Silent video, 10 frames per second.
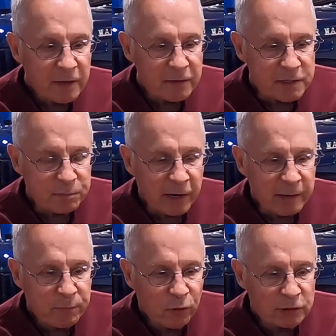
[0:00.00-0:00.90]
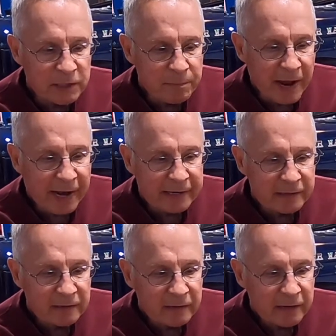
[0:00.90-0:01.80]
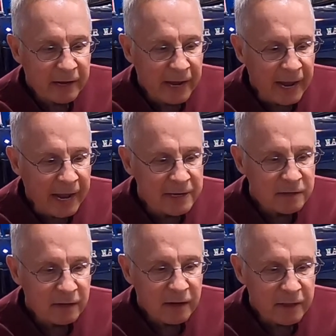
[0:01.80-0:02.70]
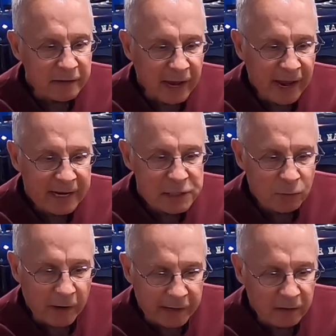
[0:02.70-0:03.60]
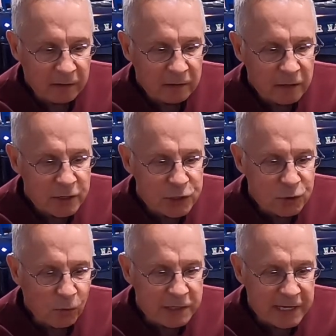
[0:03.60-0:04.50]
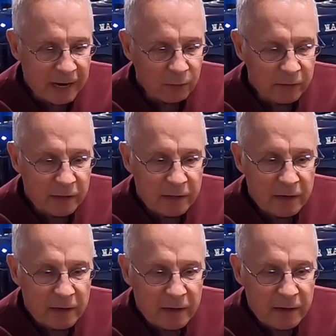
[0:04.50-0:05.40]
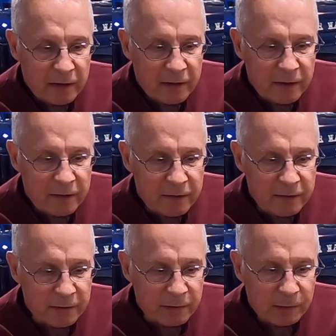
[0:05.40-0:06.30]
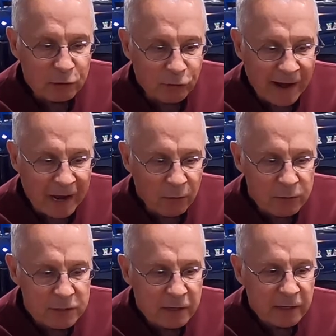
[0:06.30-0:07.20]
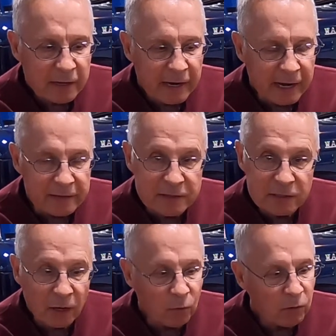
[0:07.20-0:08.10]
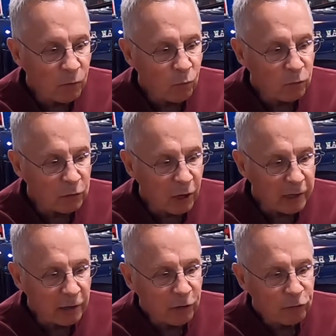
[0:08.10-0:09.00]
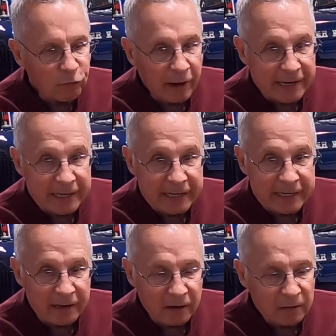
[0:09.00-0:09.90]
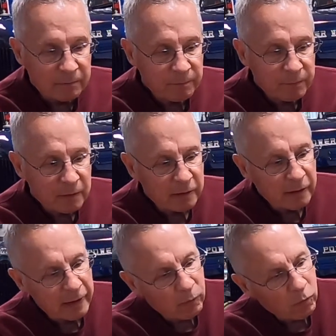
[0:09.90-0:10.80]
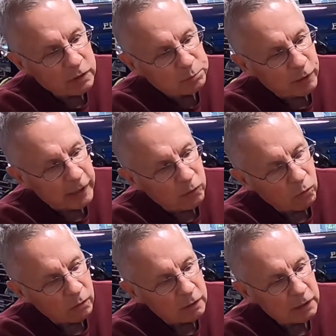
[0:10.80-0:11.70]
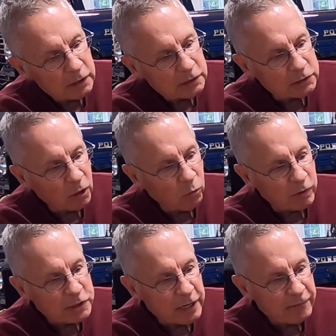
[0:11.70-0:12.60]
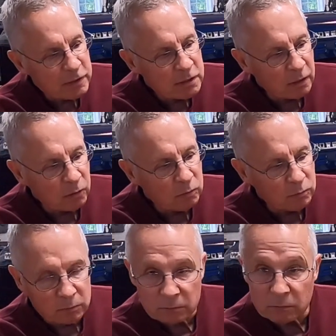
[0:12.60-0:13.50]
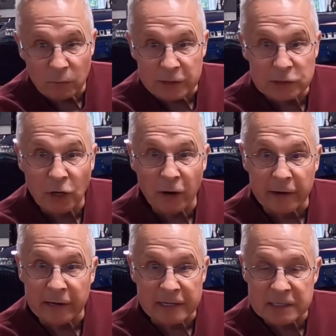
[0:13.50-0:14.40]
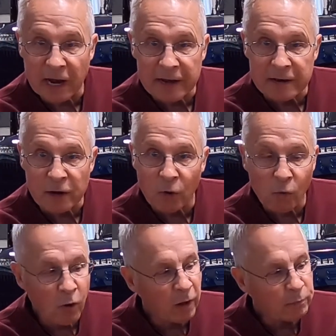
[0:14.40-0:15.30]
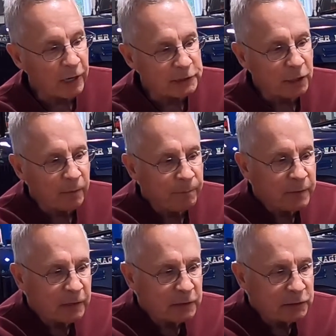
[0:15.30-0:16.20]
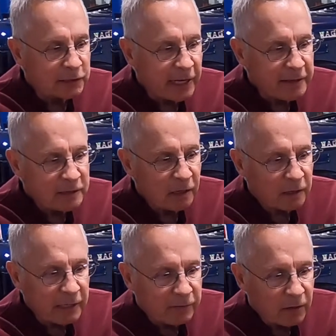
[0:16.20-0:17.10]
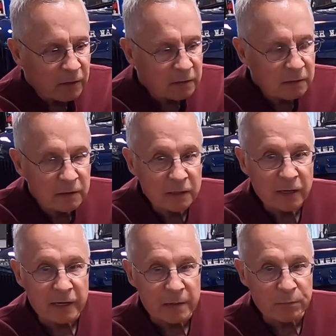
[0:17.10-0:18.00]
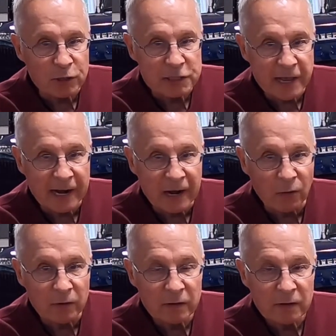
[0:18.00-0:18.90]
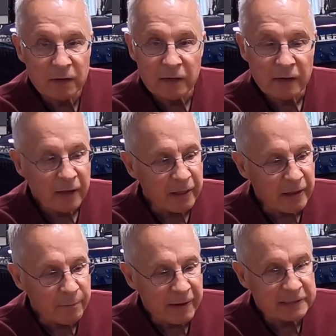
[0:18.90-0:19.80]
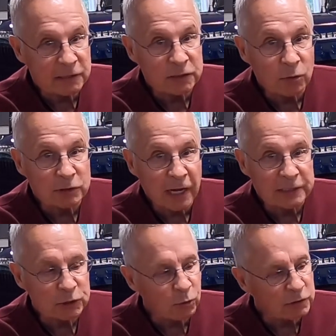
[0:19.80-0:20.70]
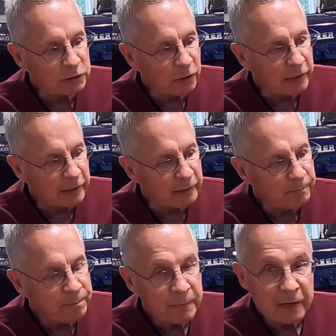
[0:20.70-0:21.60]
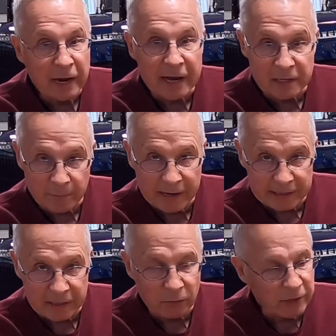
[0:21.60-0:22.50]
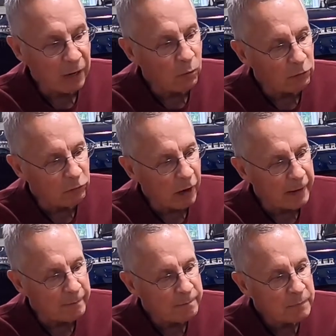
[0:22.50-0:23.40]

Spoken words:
the spring pulls it back and the actuator shorts out the ground and this little lug right here. And it works pretty cool. So what you have to do when you start it, it's got no oil pressure. So you take this little lever, you push that out. And that makes it so it's not short-circuited. And your magneto now will run.